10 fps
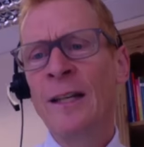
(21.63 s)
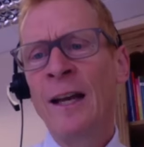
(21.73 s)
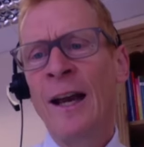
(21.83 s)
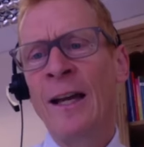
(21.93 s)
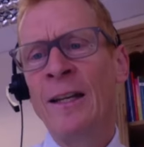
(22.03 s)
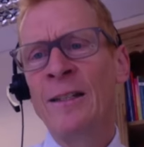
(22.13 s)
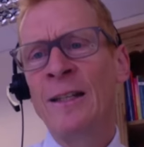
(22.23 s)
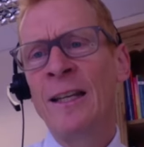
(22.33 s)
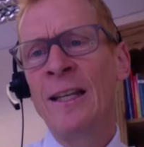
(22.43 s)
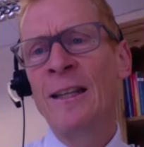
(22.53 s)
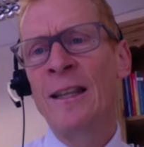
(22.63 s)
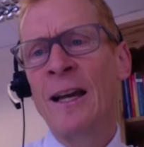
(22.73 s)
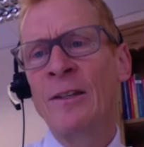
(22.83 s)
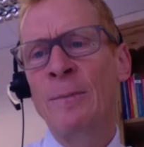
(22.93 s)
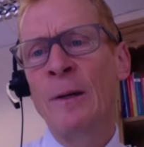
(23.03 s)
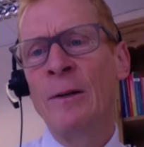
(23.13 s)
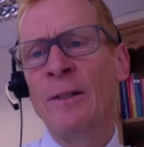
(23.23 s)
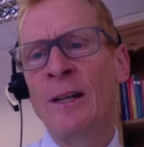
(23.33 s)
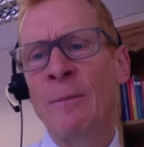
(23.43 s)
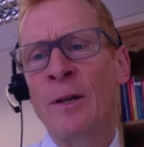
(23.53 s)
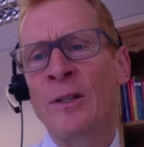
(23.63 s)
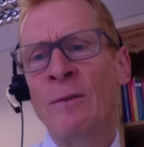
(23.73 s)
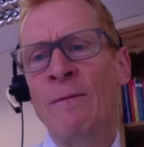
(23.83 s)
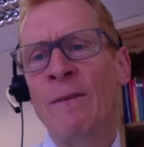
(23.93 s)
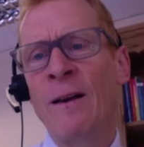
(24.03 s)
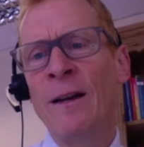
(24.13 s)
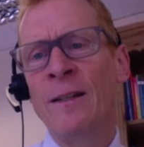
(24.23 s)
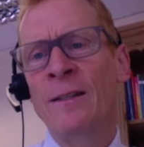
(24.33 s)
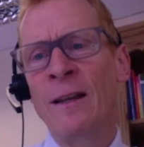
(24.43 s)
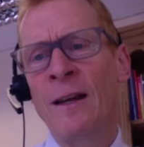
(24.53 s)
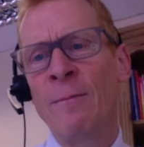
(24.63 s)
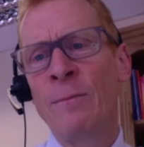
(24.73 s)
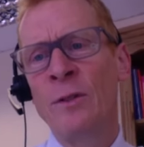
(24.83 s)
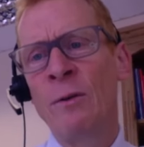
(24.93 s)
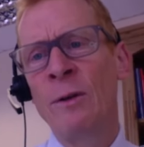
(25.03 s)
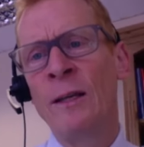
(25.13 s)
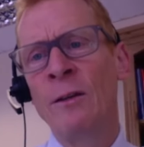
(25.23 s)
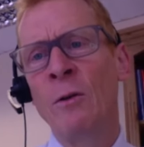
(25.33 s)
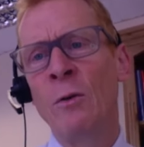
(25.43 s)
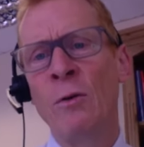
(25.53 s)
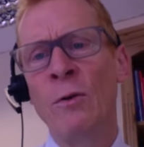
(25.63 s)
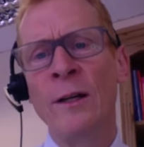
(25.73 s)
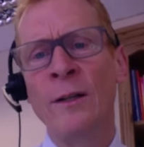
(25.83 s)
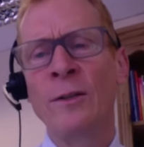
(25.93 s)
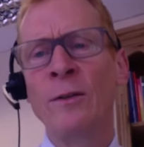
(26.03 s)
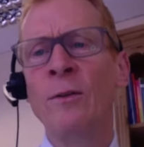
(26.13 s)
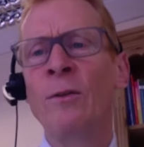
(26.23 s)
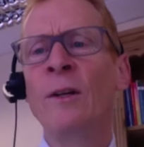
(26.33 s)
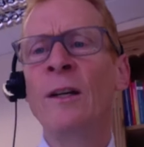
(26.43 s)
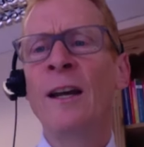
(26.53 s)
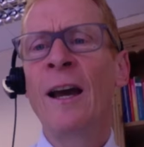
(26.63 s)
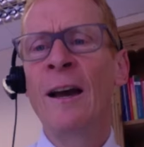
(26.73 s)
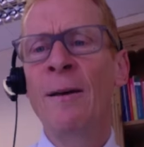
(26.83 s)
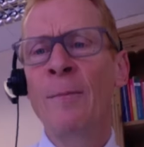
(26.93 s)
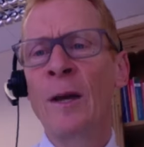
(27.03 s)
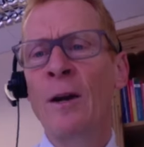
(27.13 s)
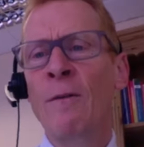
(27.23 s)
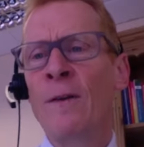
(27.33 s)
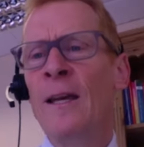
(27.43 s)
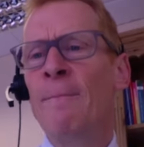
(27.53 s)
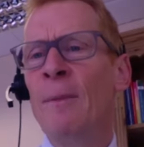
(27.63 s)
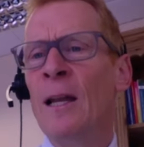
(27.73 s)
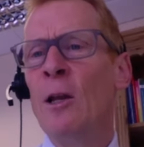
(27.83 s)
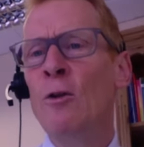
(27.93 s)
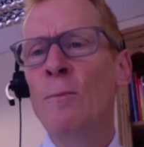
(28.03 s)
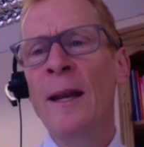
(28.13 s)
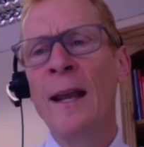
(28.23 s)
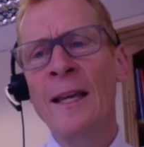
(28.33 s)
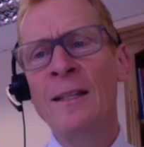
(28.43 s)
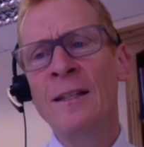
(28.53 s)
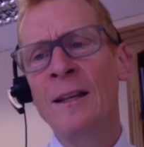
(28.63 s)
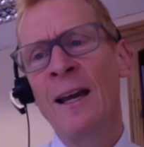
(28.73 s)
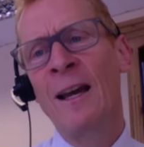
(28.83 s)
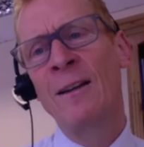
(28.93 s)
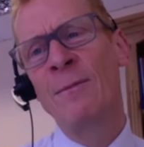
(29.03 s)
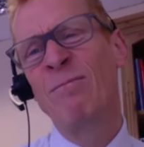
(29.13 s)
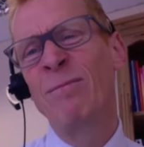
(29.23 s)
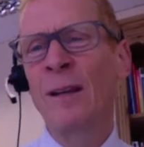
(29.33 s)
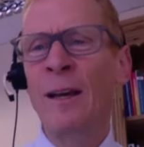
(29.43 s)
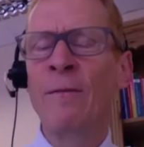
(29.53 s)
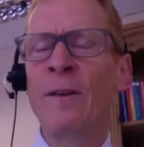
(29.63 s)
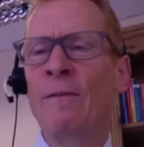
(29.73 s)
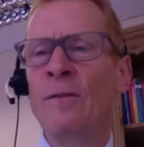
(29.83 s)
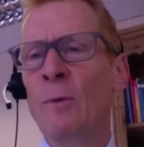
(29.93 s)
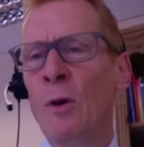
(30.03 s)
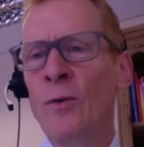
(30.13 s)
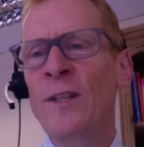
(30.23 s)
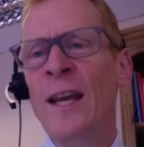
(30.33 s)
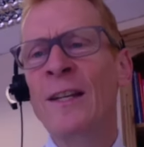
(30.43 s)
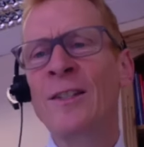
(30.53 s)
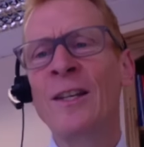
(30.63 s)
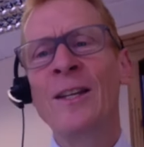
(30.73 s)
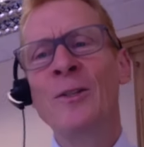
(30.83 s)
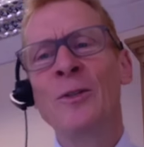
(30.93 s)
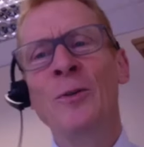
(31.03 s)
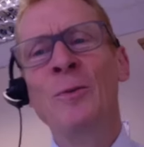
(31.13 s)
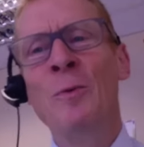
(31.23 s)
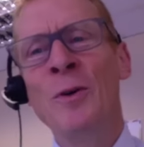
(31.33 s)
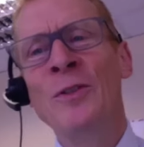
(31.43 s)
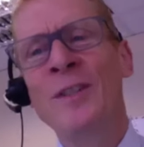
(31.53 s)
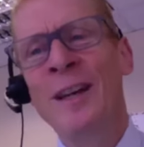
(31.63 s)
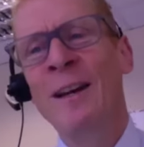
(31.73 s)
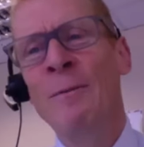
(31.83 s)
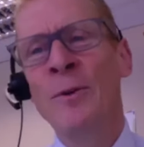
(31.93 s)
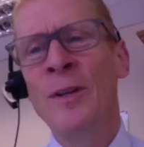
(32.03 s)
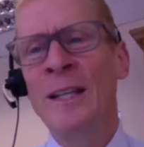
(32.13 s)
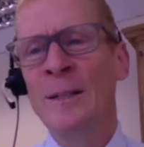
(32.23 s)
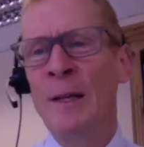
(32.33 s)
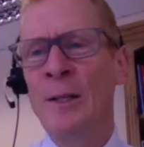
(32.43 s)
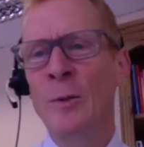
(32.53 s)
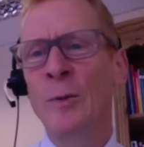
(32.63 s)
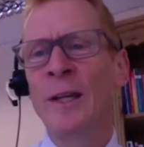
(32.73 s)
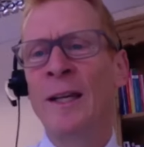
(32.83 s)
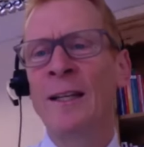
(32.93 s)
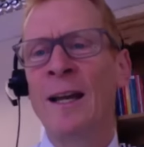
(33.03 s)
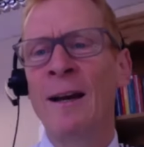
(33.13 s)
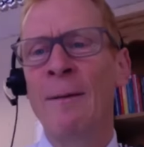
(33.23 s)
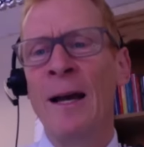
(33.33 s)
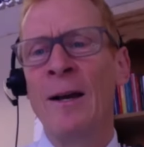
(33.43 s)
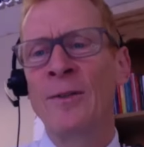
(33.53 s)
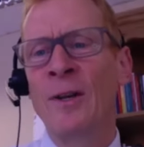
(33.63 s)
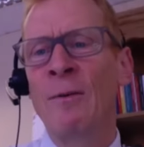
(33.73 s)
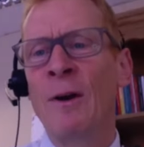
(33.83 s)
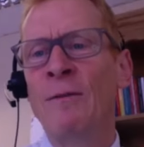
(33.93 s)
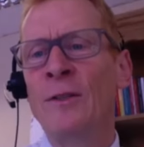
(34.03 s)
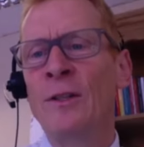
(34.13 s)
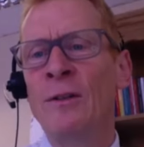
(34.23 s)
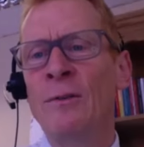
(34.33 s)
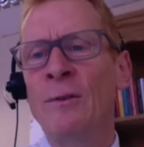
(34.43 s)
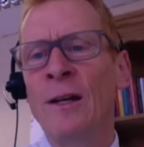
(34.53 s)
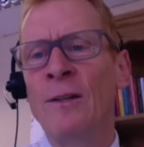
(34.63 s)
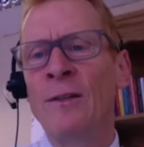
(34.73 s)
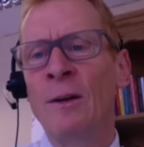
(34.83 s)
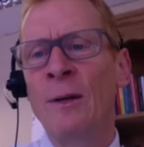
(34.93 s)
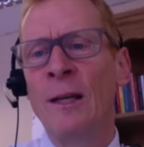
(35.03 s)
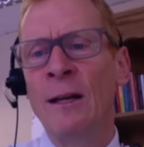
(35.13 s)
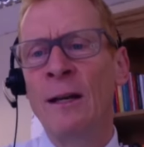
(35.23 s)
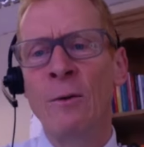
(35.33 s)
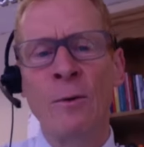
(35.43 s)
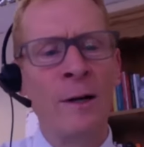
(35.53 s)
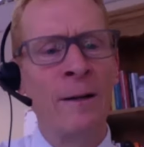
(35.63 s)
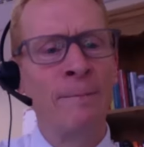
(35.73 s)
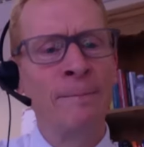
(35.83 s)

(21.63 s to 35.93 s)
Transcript: And in that spirit, I'm going to invite Zoe and Laura to kind of illuminate and kind of give some context to what Nick's been talking about. So over to you, Zoe and Laura.